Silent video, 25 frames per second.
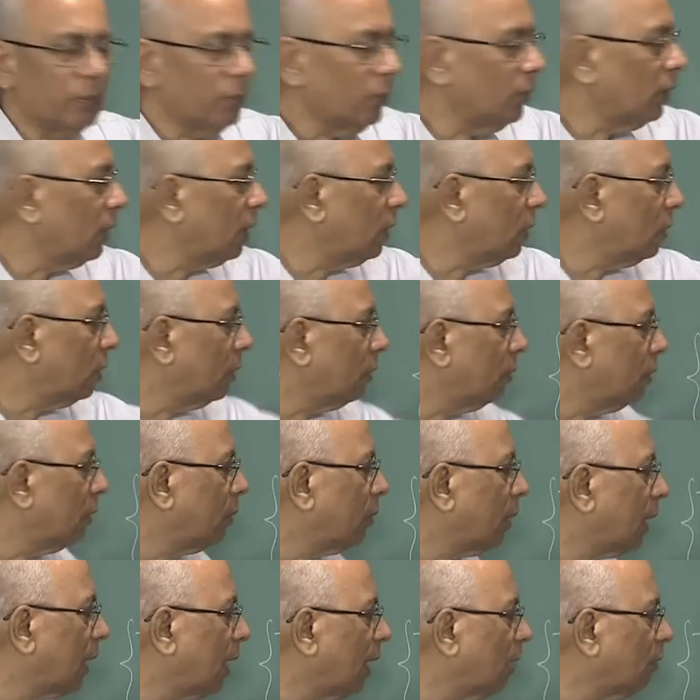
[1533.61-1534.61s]
We
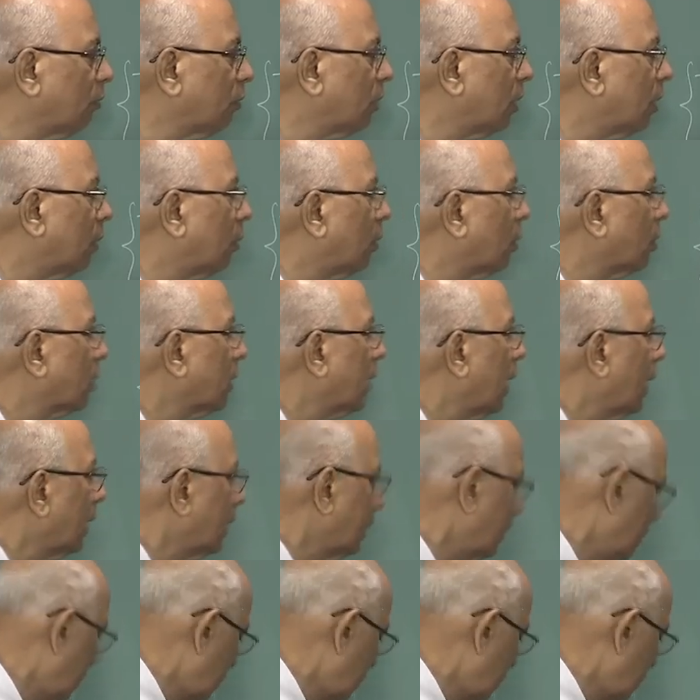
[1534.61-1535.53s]
will be careful about that.